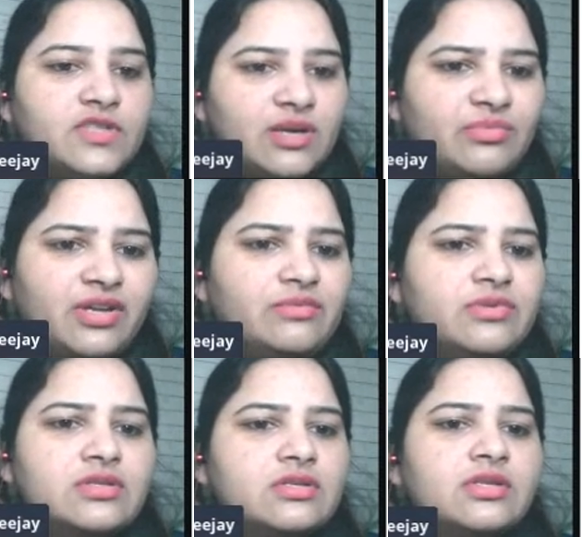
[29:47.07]

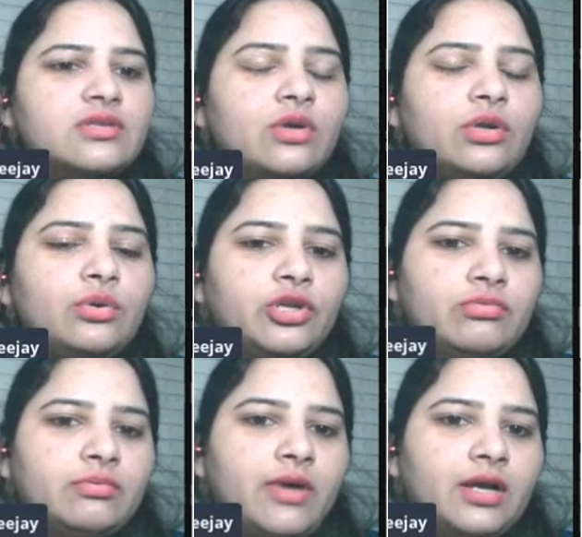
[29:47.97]
Sometimes it's not going
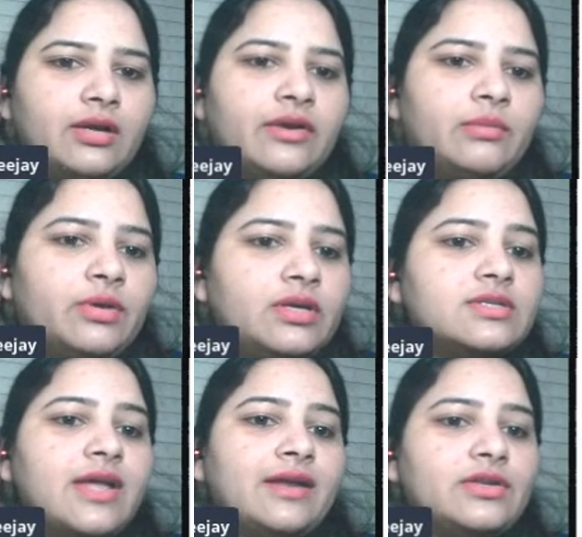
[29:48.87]
to be marked correct
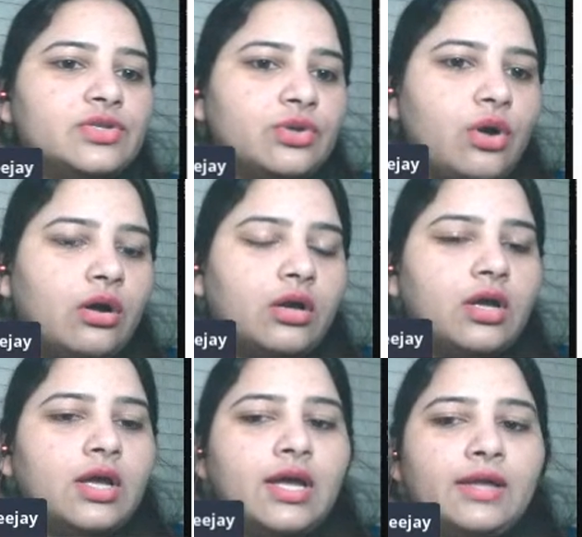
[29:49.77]
because that is wrong.
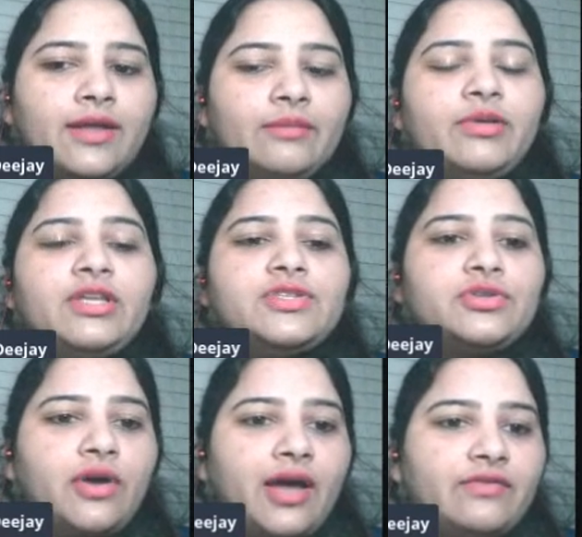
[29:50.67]
That means
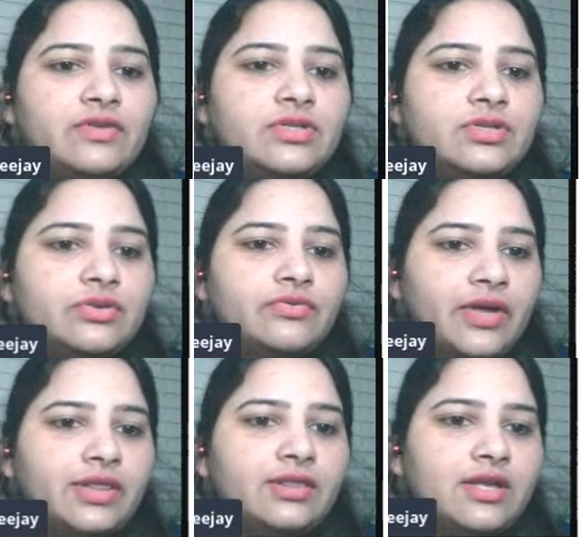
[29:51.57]
you haven't
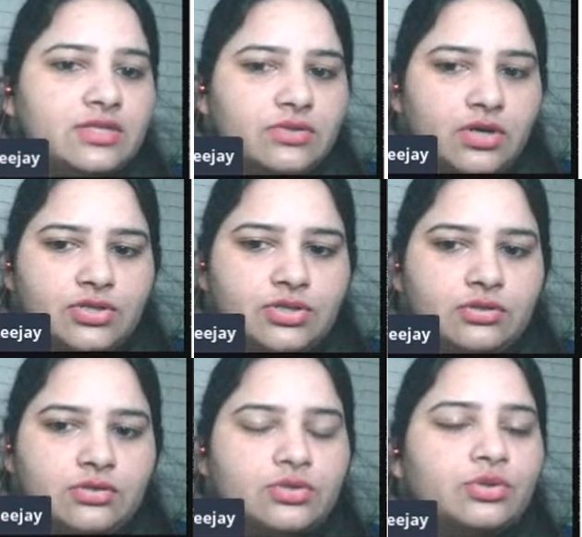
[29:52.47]
read the
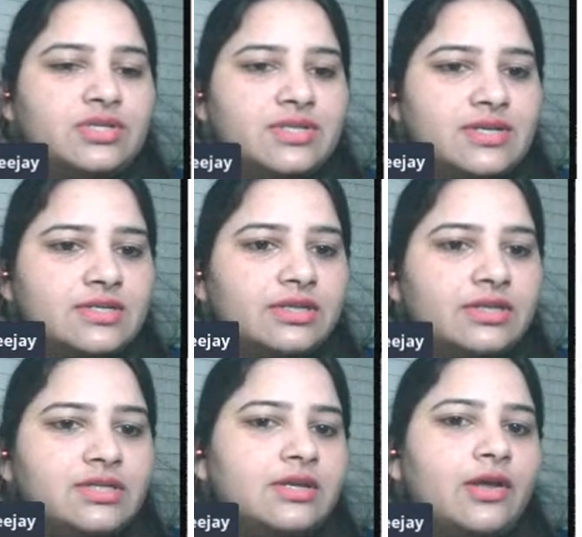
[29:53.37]
instructions. So this is the
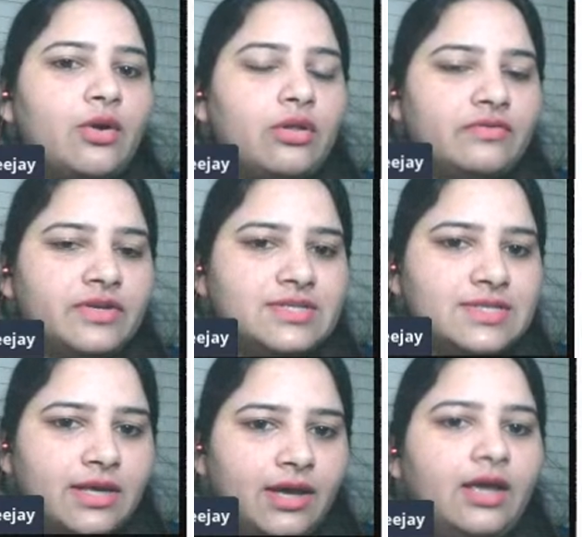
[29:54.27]
reason I always
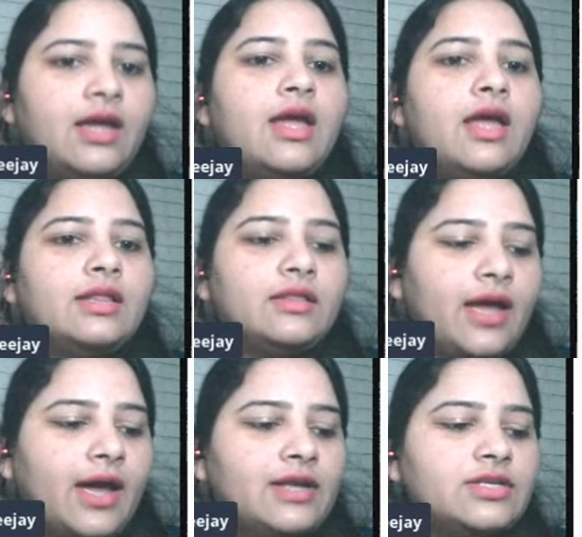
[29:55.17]
say
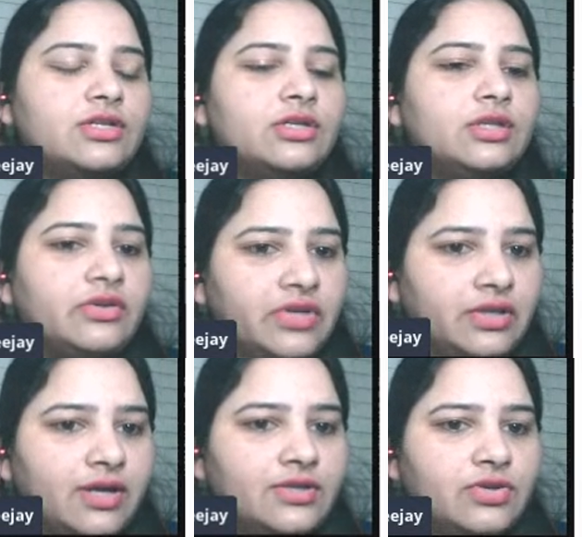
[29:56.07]
that
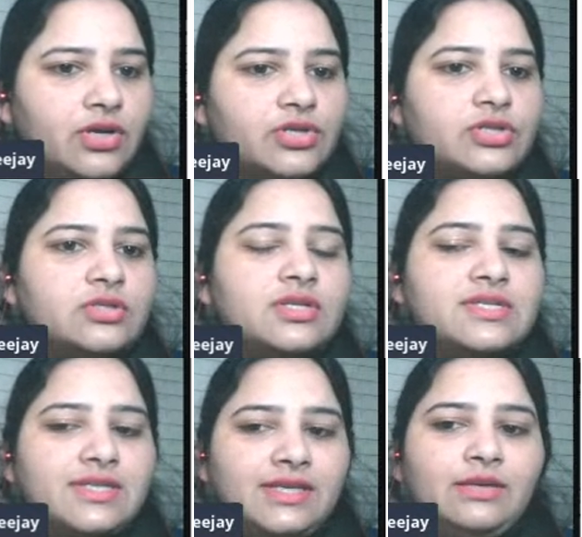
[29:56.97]
read the instructions
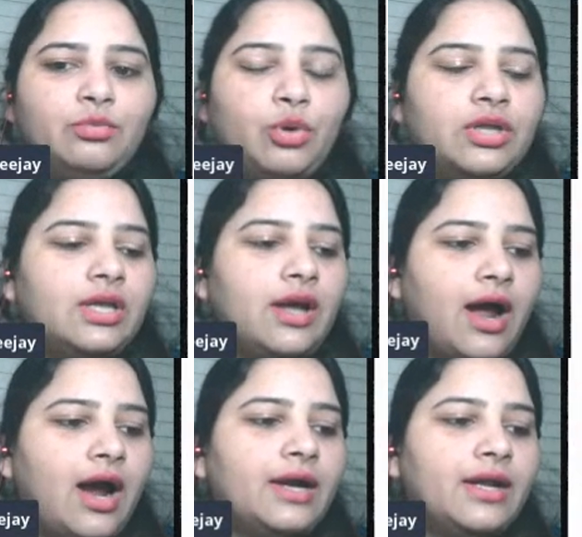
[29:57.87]
and see what they
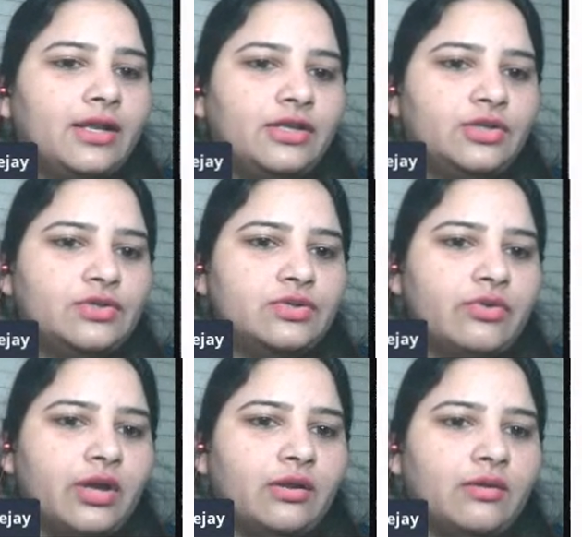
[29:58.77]
are telling you to
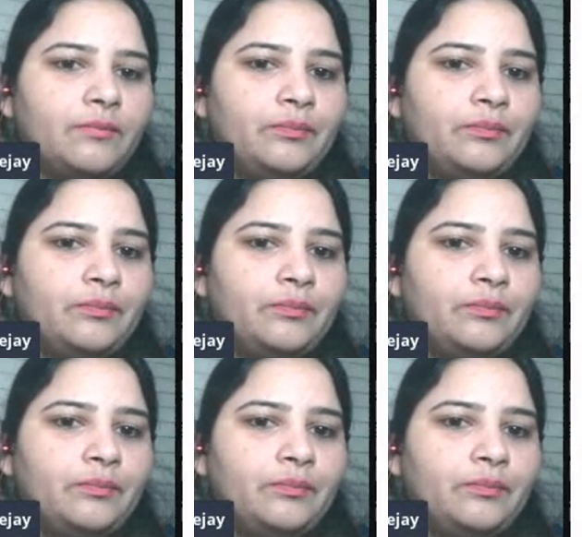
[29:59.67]
write.